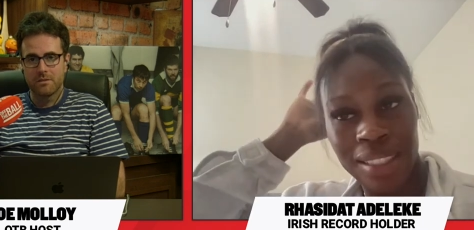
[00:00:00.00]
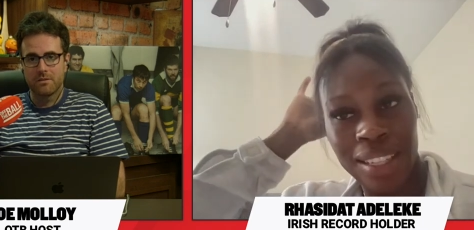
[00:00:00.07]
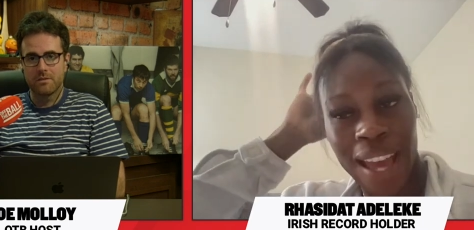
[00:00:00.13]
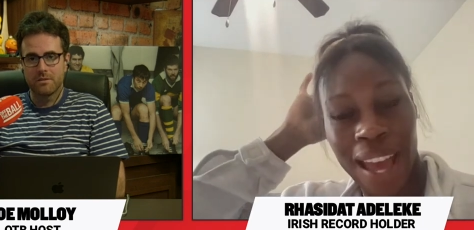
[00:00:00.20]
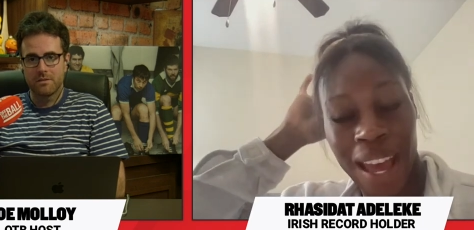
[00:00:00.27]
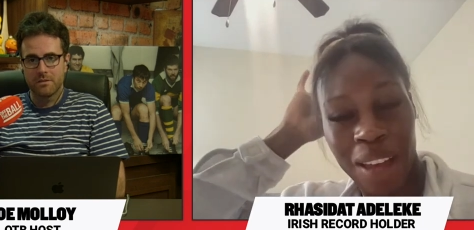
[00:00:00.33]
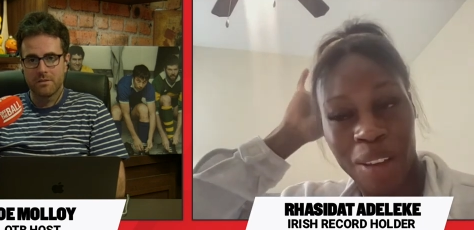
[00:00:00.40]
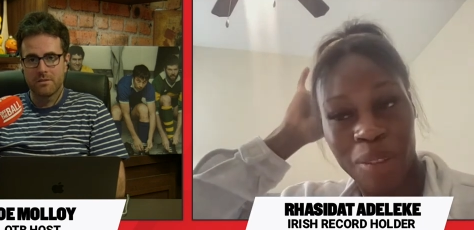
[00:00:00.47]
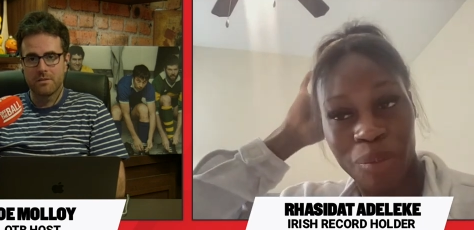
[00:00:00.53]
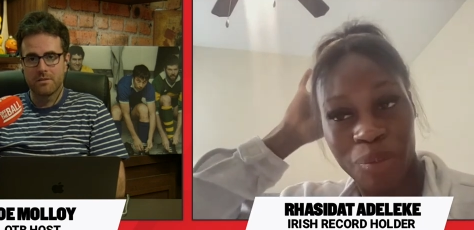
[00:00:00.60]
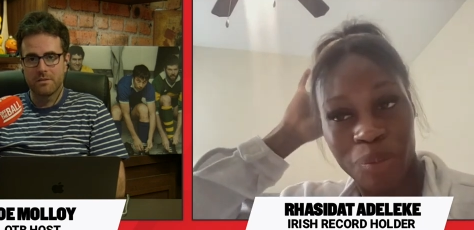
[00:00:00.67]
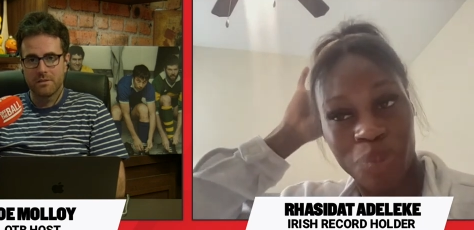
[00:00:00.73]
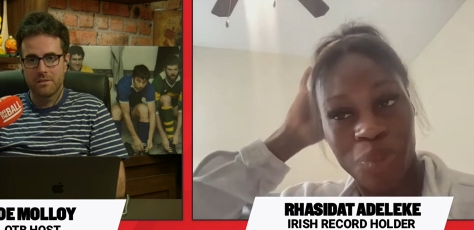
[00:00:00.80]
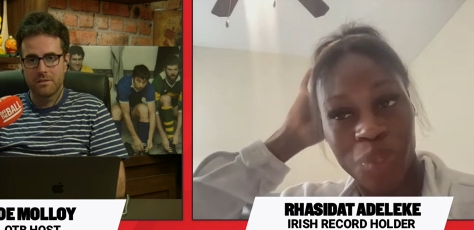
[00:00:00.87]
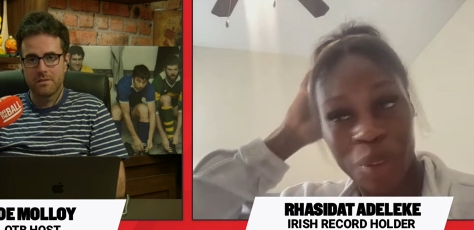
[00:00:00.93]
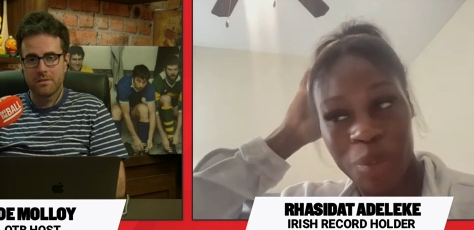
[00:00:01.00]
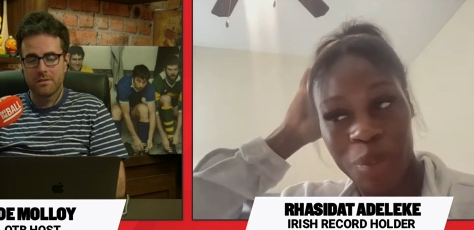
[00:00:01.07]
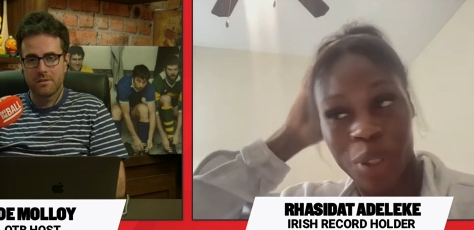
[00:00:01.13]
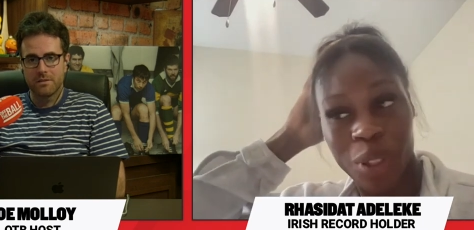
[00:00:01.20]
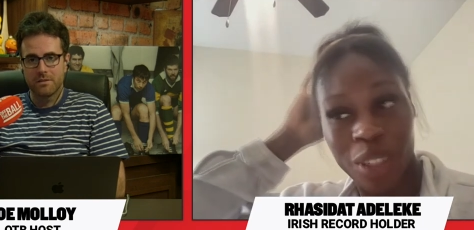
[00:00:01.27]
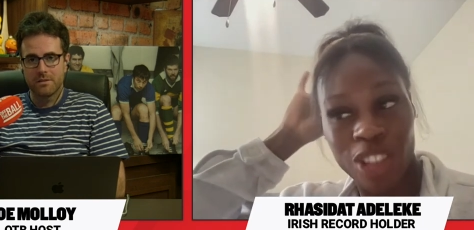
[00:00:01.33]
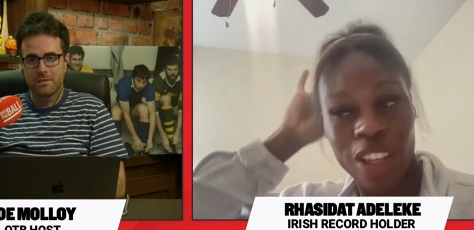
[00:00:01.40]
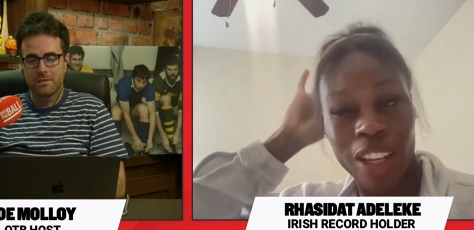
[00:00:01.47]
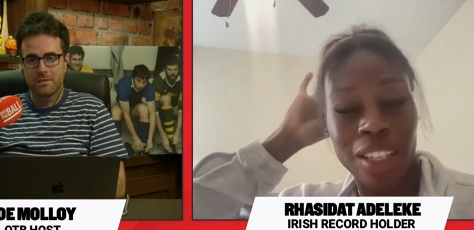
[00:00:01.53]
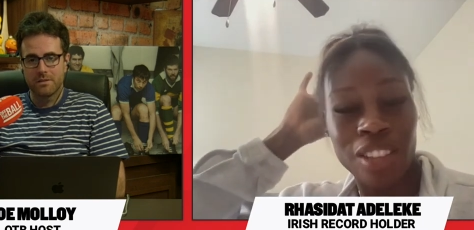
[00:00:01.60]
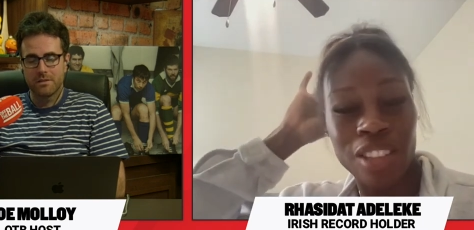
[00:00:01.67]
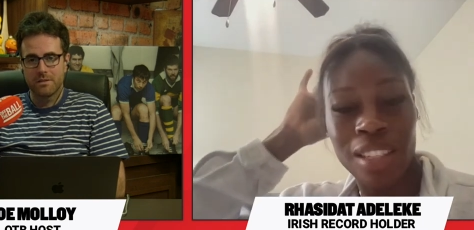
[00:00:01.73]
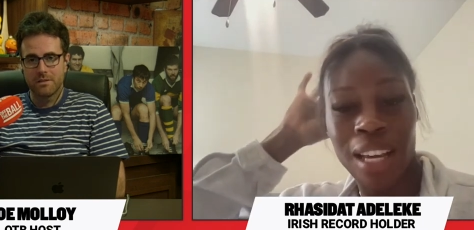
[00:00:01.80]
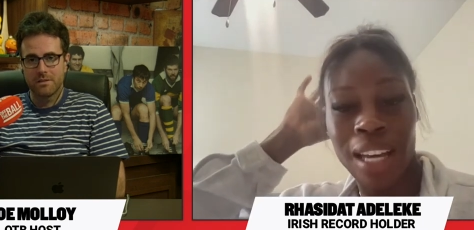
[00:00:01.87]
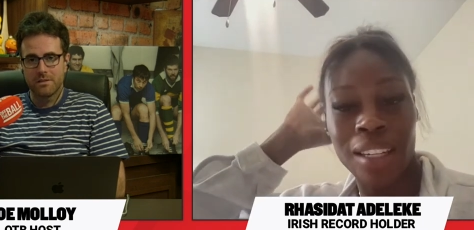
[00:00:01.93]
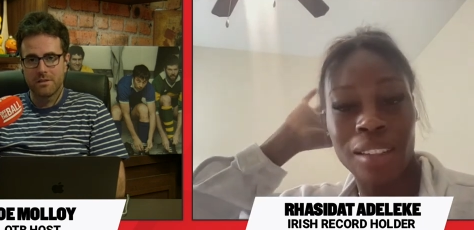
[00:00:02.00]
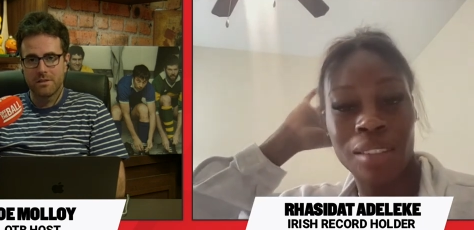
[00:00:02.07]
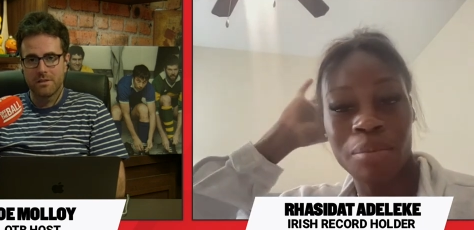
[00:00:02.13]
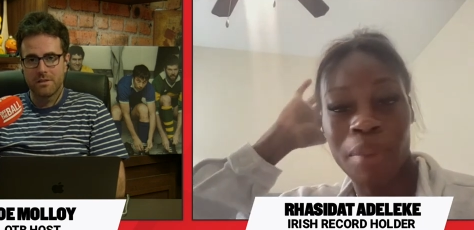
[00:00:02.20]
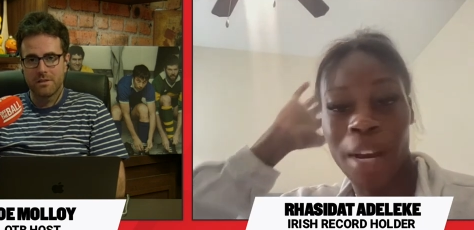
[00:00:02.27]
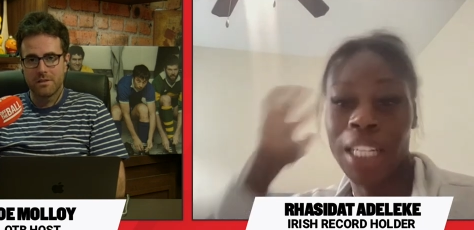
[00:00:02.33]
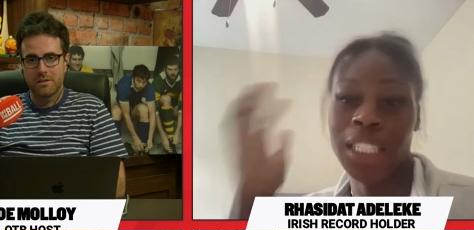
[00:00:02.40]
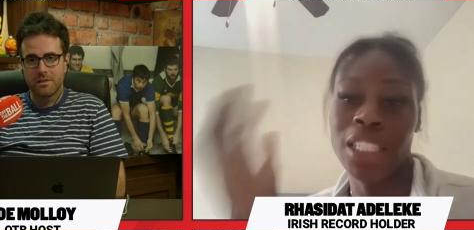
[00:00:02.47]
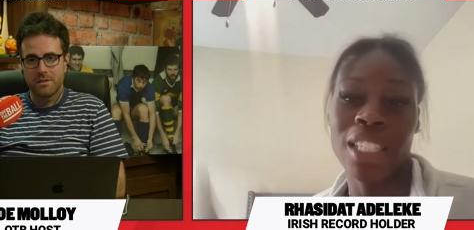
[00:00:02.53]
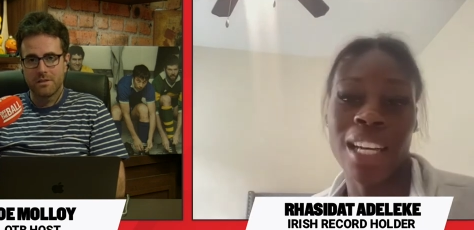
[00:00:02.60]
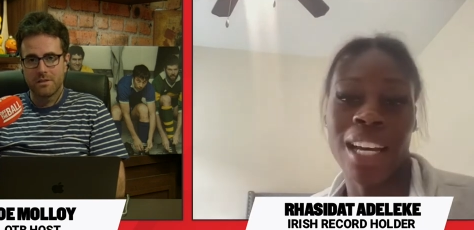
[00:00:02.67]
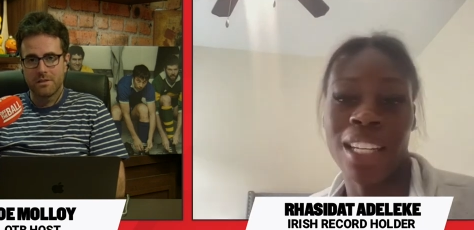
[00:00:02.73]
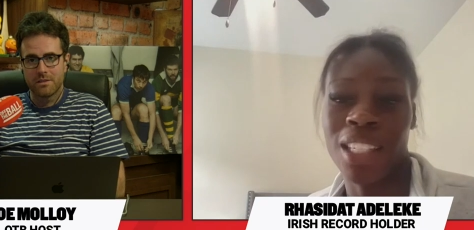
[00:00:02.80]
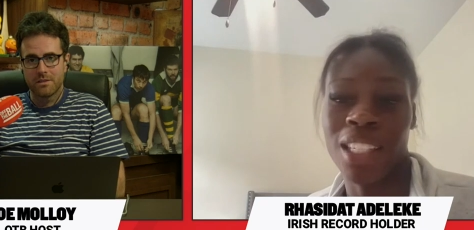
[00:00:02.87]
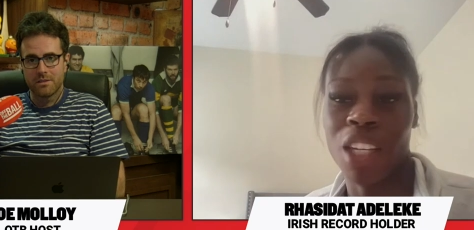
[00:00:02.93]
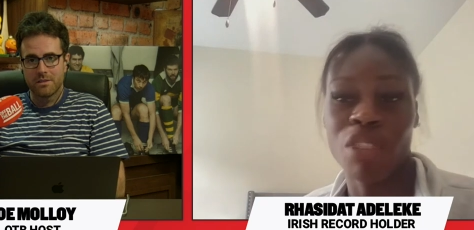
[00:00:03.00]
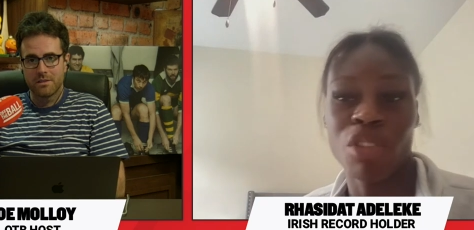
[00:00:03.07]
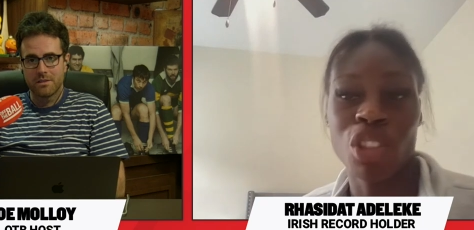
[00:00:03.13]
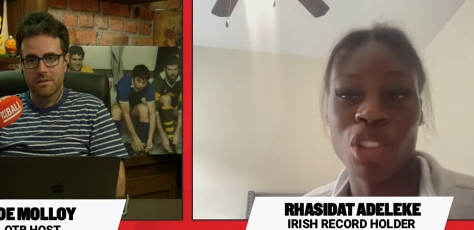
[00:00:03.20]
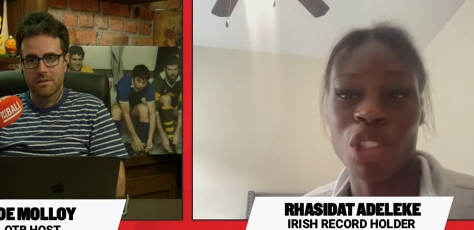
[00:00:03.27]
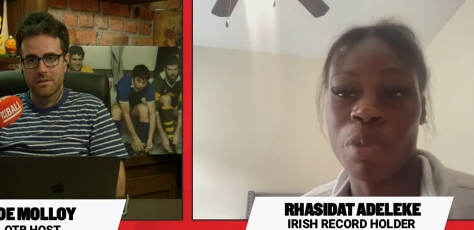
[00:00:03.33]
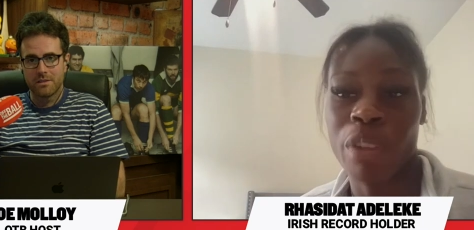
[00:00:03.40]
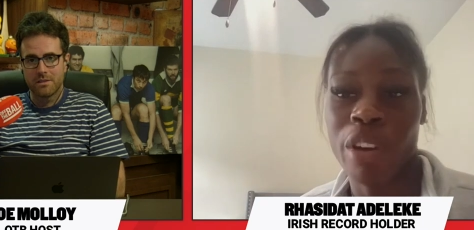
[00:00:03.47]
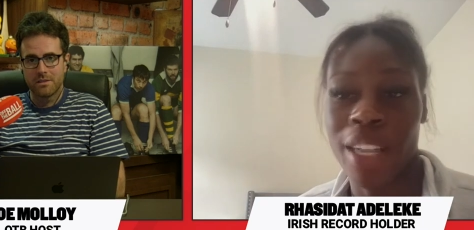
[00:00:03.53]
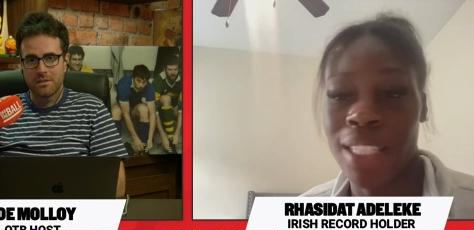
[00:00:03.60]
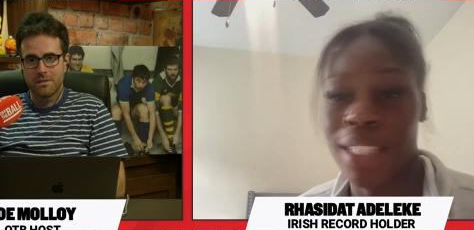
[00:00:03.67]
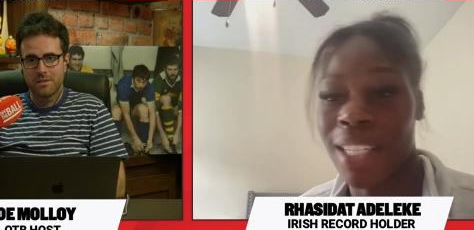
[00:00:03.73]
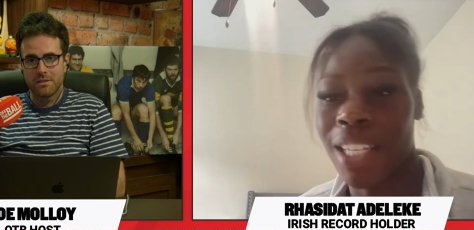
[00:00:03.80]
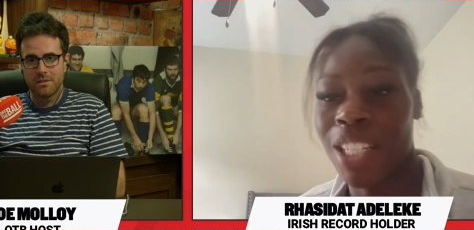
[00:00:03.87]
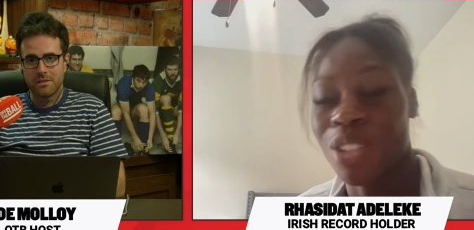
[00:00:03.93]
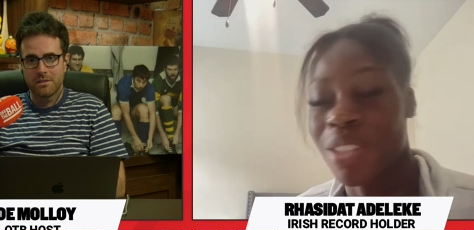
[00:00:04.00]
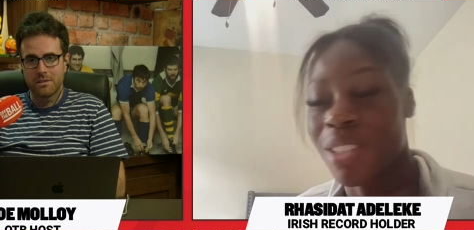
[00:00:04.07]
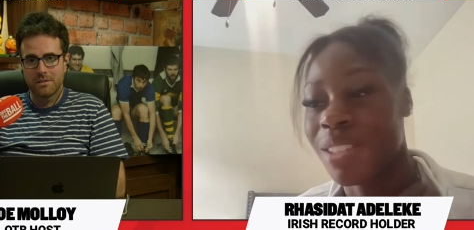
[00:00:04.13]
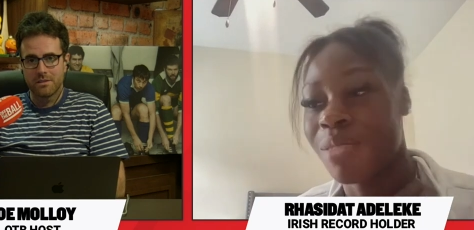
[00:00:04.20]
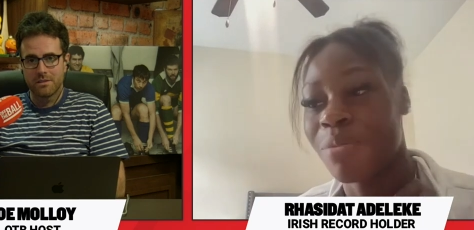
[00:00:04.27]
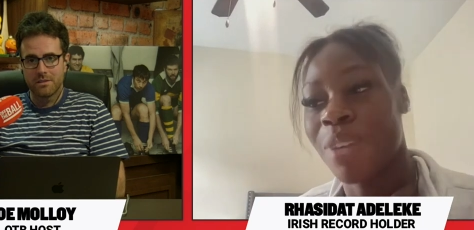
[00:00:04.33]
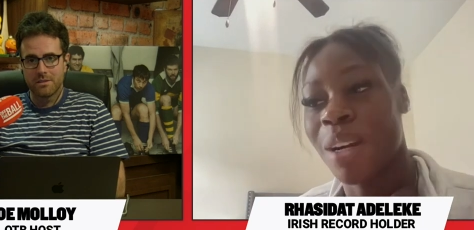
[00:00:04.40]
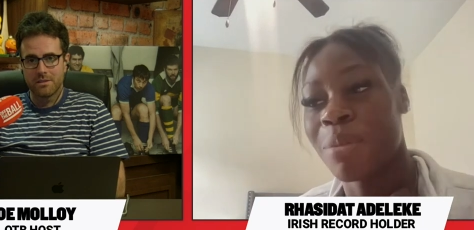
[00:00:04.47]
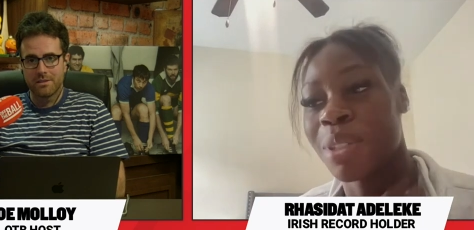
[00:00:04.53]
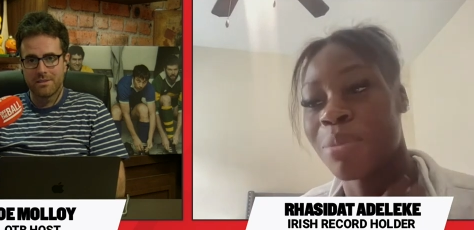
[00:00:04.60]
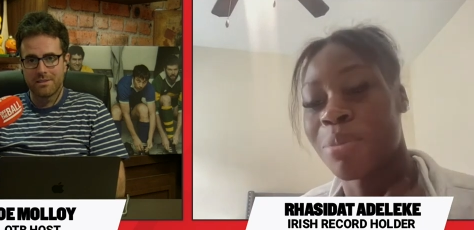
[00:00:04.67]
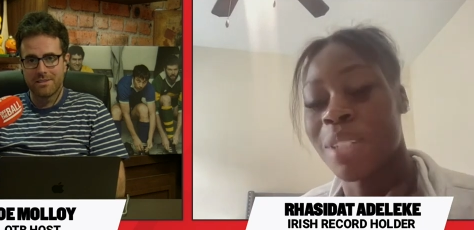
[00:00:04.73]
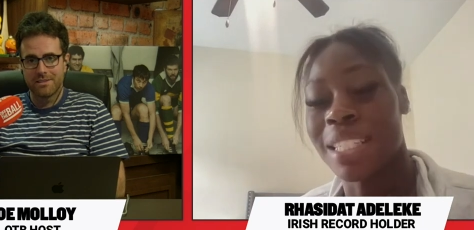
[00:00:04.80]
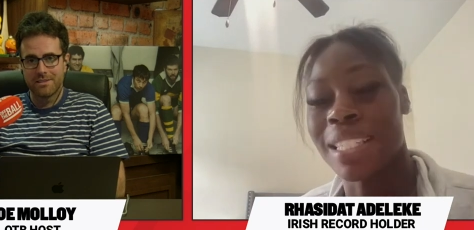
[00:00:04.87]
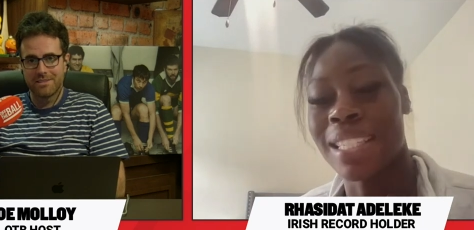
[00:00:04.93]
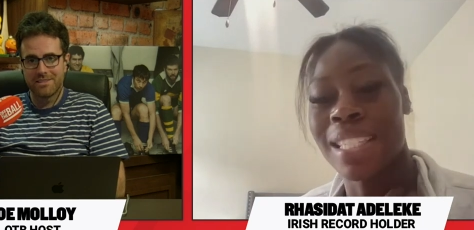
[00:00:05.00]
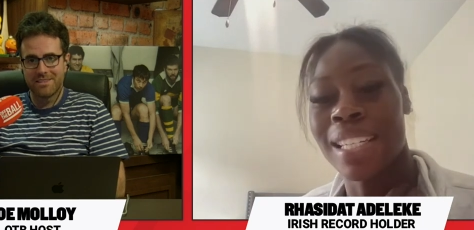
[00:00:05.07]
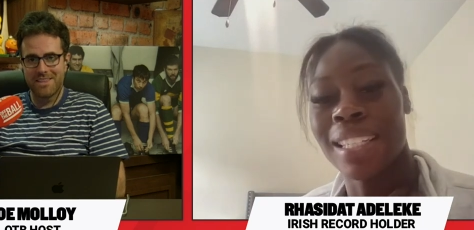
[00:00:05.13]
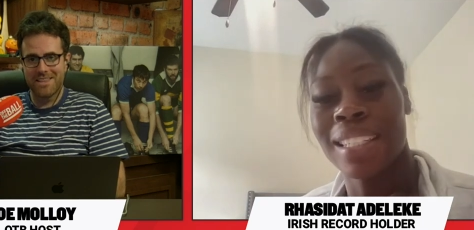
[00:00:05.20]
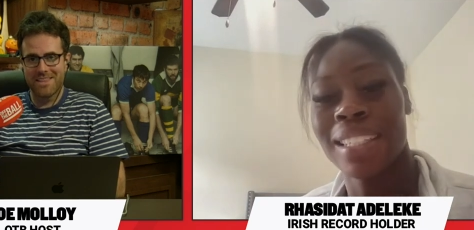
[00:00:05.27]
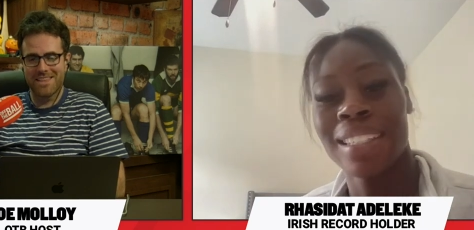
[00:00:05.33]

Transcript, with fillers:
Speaker 1: Um, but trying to just kind of manage it and like reduce procrastination is probably the biggest thing.